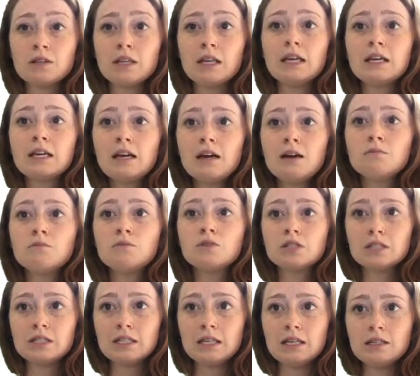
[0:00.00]
income
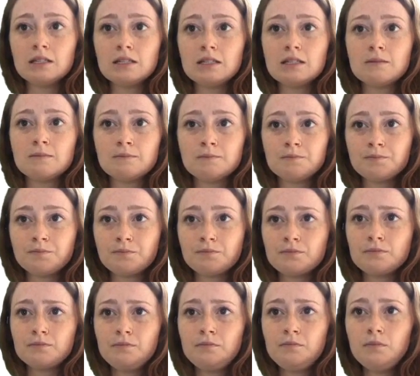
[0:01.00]
receipts
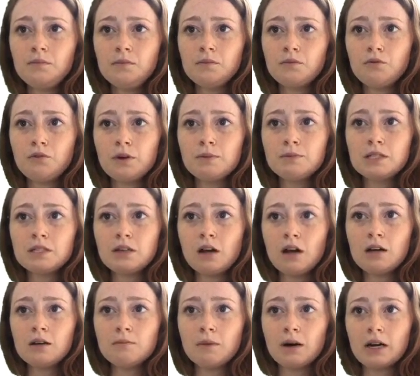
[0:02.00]
from
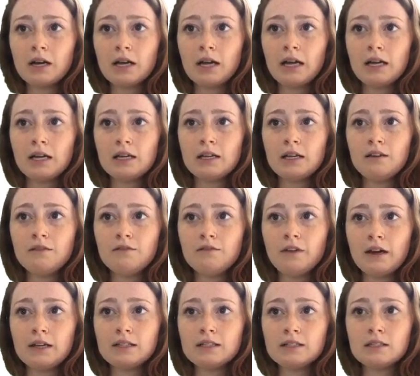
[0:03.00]
stock market
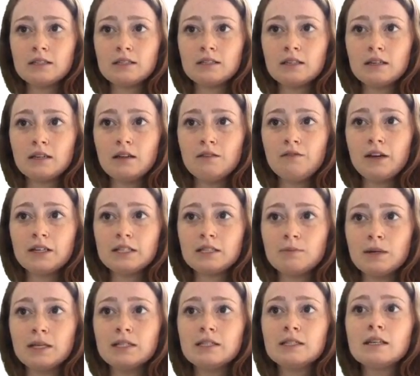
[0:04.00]

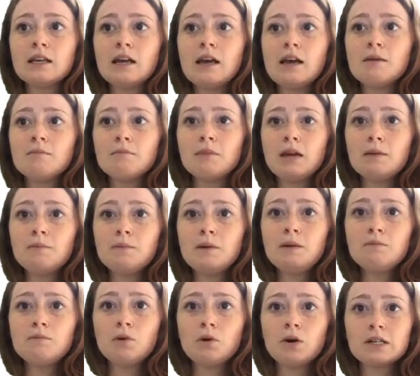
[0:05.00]
investments may be
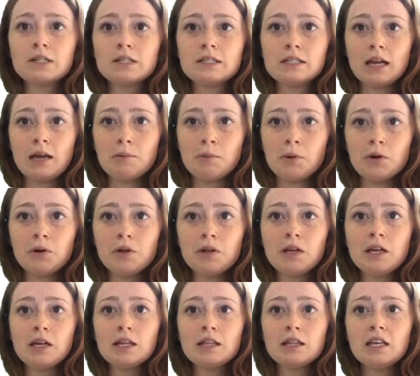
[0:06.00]
more stable
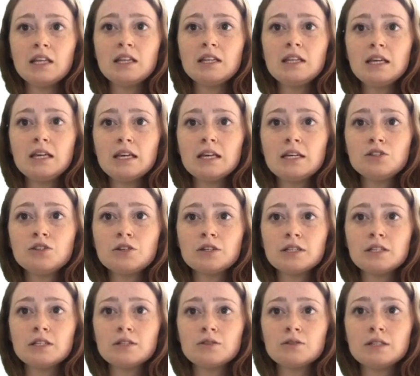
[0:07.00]
than the
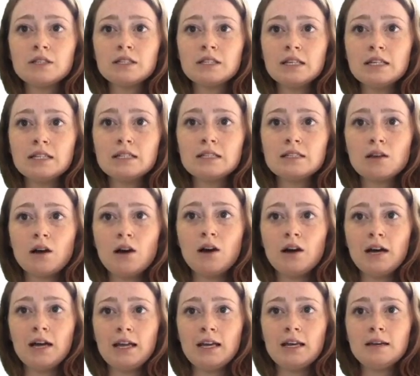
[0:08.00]
interest receipts
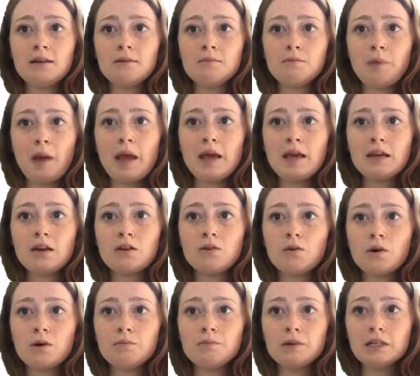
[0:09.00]
on bank
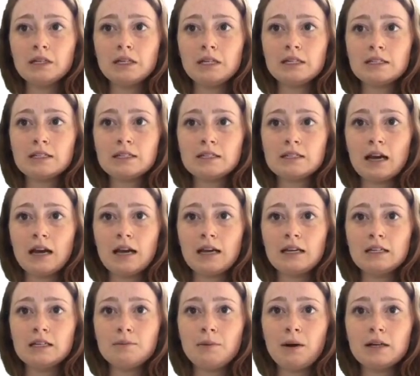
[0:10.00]
or building society
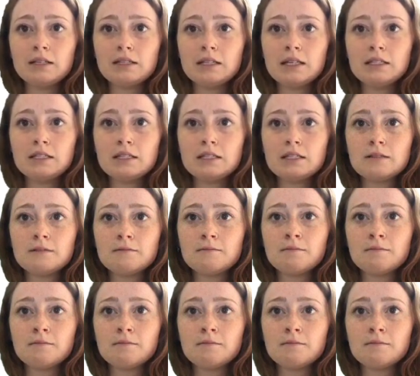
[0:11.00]
deposits.